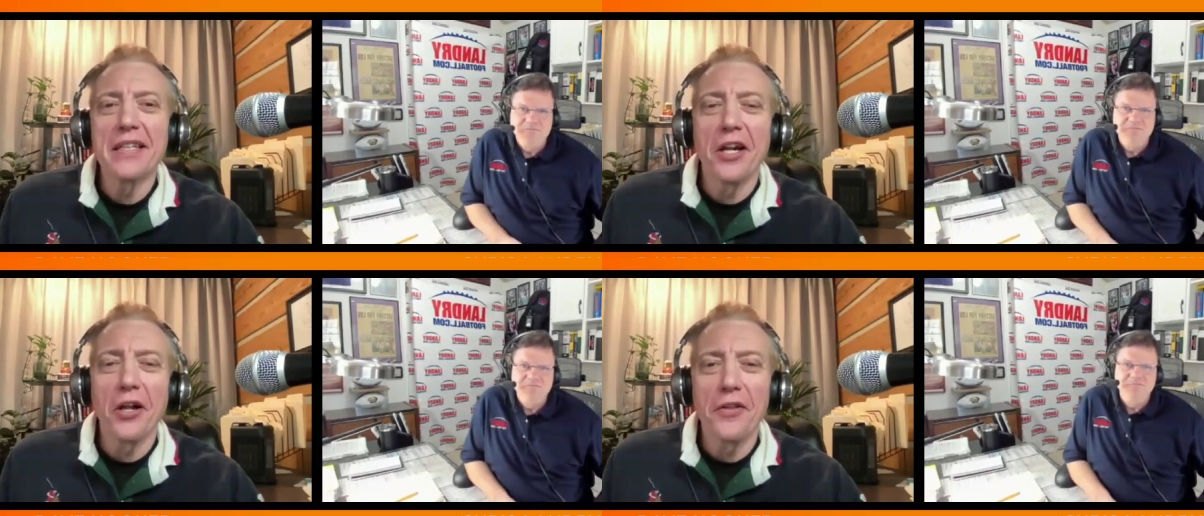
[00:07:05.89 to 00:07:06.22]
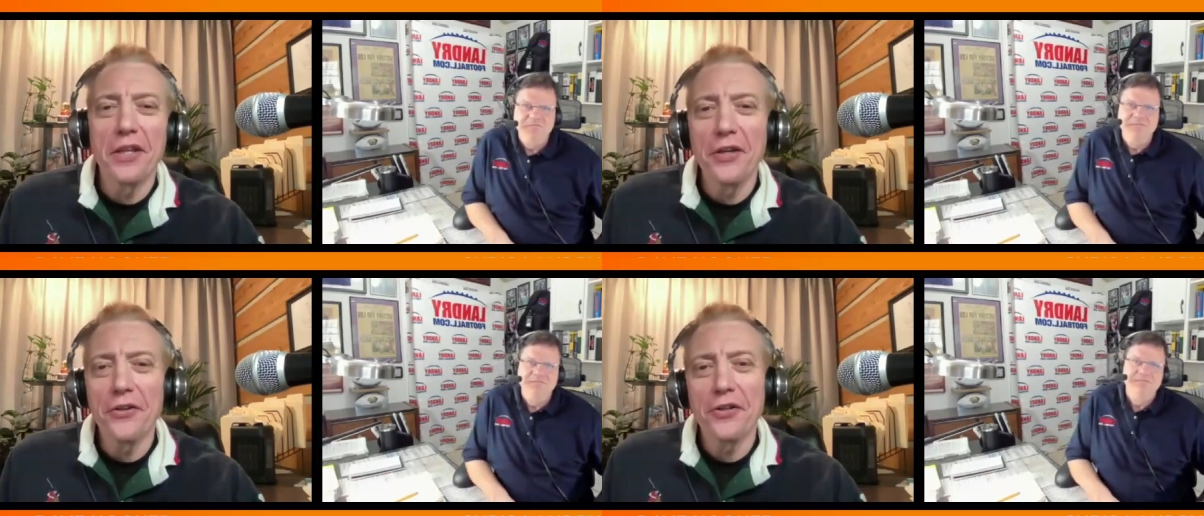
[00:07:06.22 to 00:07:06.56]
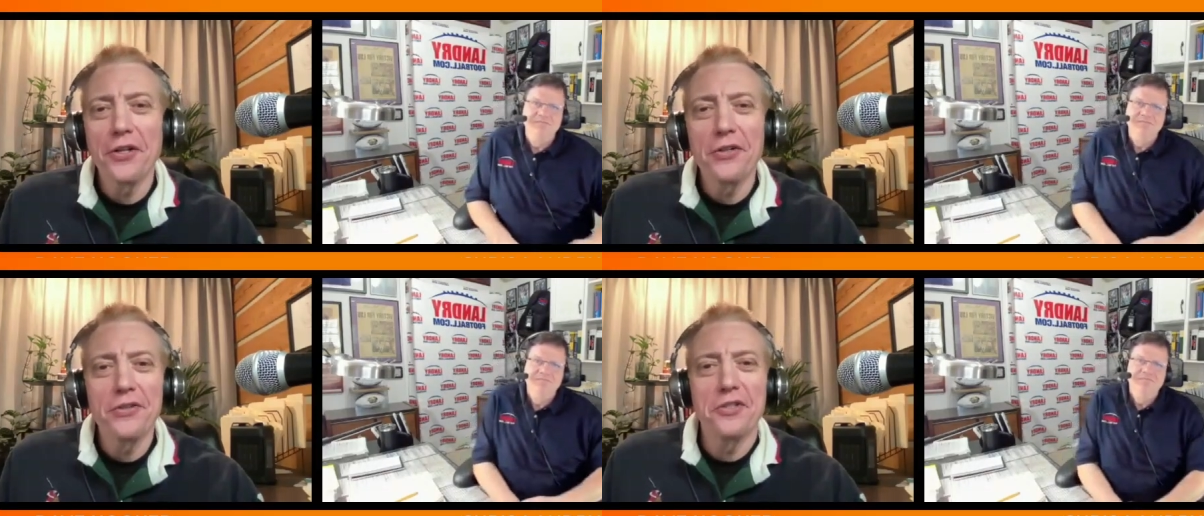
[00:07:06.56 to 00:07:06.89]
Speaker 1: all the other
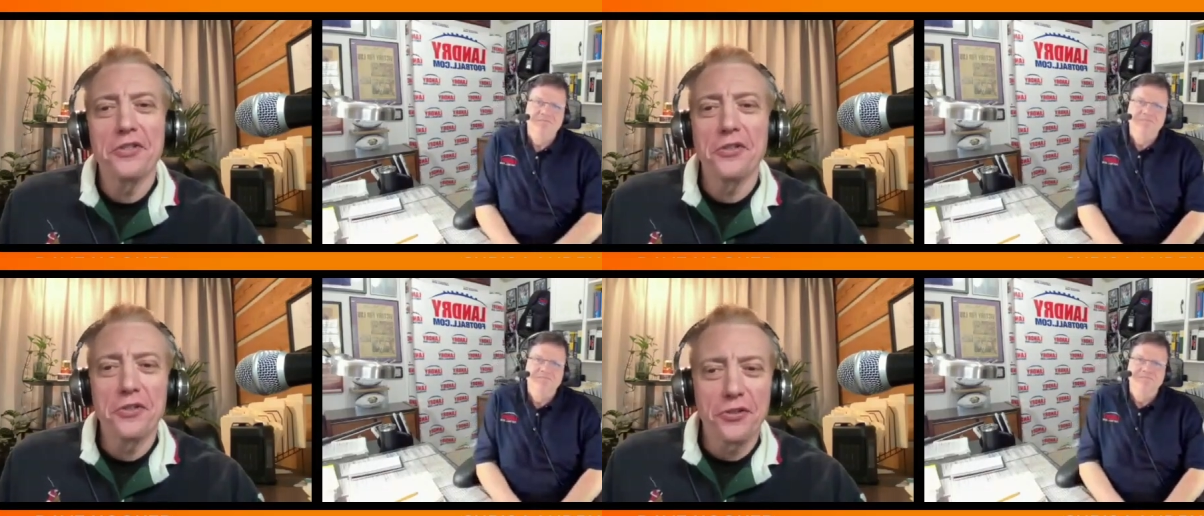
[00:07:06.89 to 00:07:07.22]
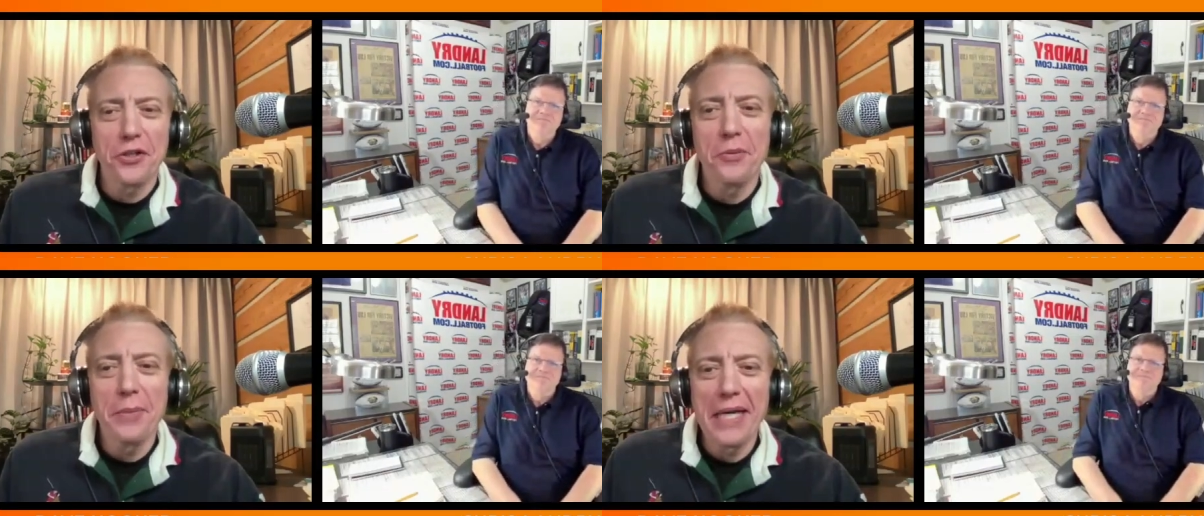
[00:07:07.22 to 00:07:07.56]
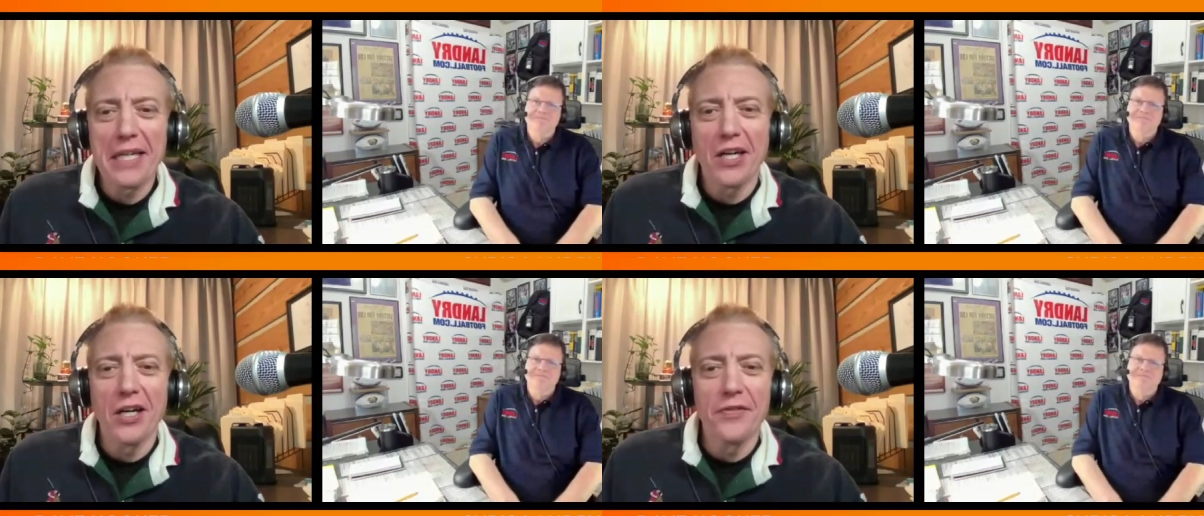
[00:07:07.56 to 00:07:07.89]
coaches are just going to
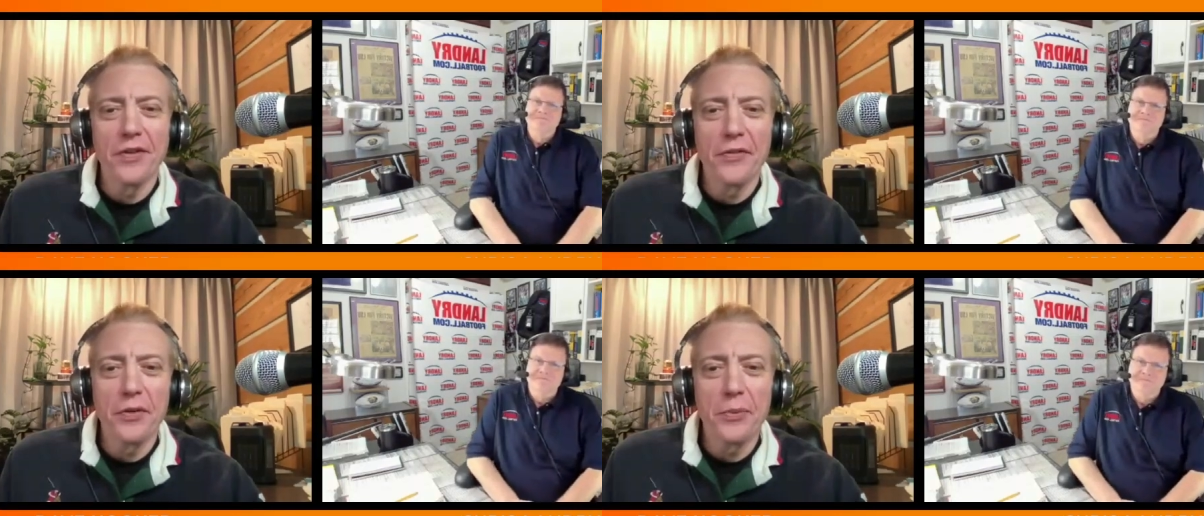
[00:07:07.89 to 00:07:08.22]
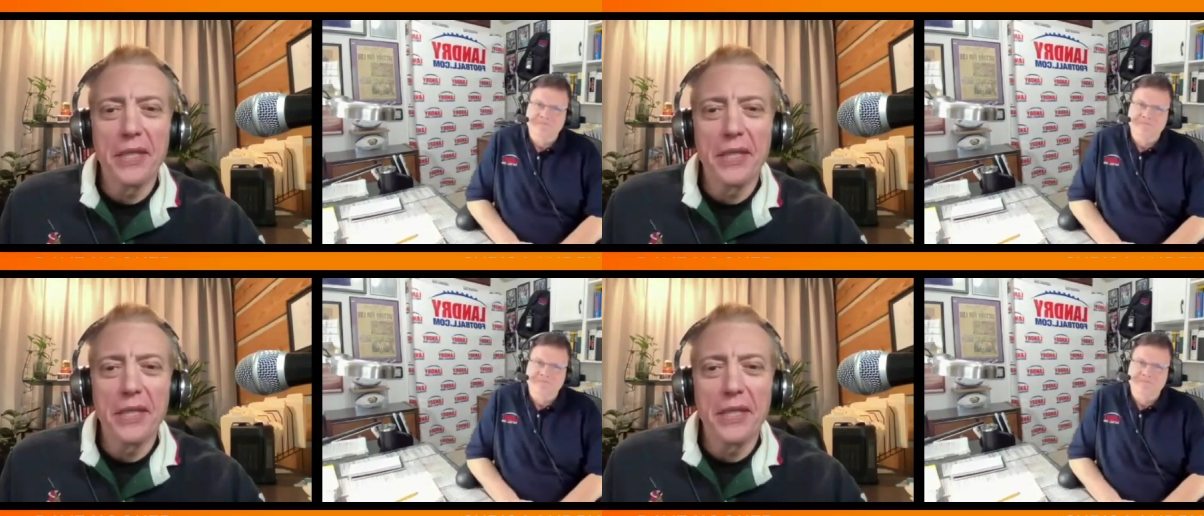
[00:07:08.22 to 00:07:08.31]
back off of him.